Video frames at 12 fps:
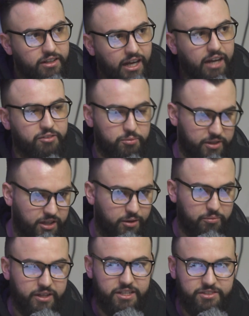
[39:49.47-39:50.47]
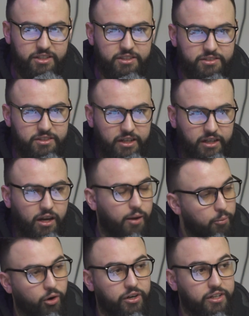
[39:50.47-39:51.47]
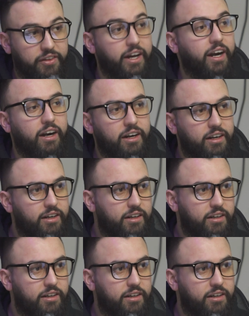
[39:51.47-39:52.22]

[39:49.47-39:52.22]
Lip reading: I have to become this. It's like, I'm already there.